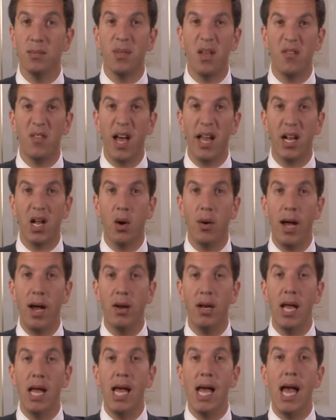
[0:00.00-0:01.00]
him they've got to go
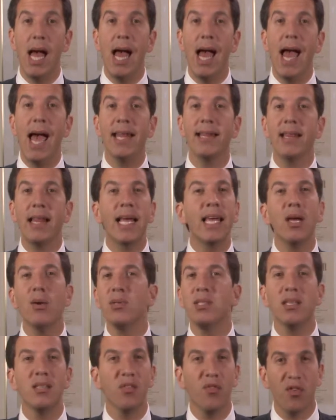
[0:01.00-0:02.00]
out, and like it
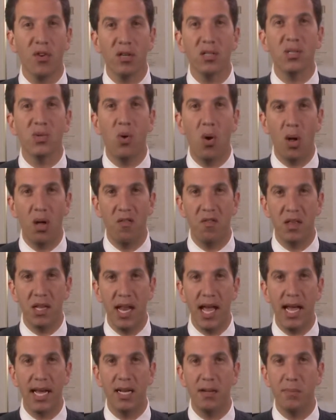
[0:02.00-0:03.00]
was his first call of the
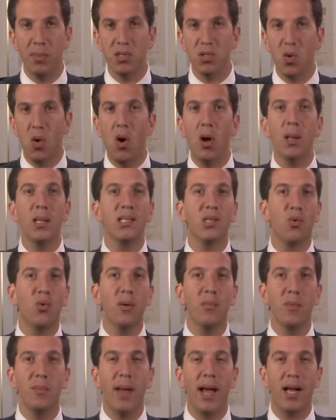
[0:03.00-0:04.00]
night, puts all his
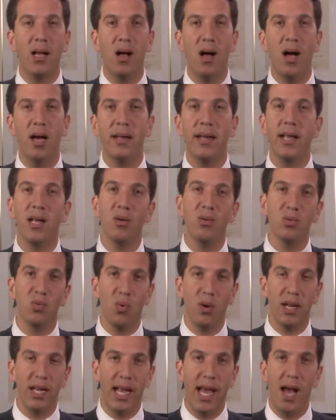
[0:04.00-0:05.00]
equipment back on and goes
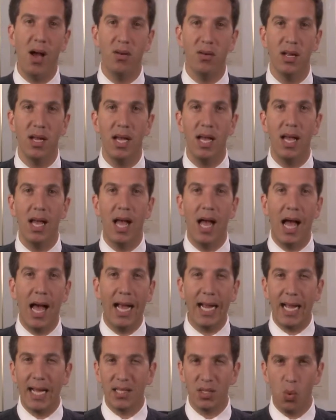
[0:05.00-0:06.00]
running out.
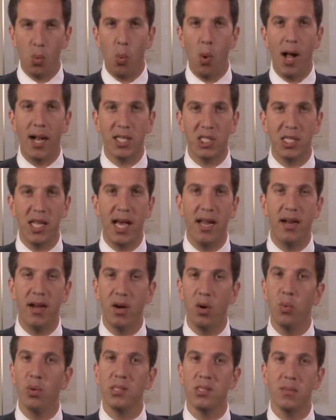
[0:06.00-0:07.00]
I got to watch that
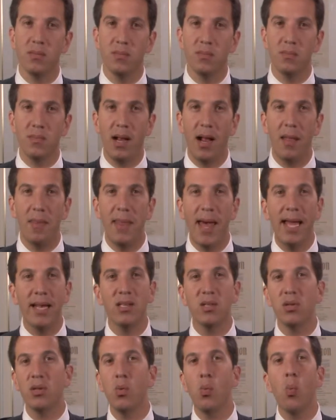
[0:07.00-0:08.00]
heroism, and that
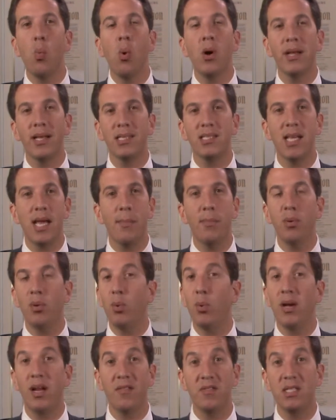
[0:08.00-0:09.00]
is only one example
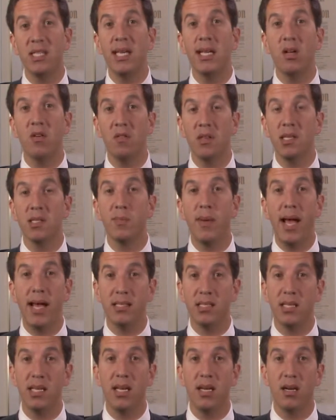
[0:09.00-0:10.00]
of what I've seen over this
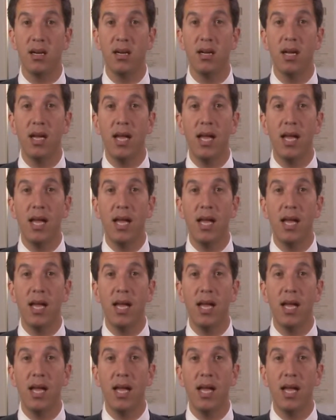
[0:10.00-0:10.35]
past year.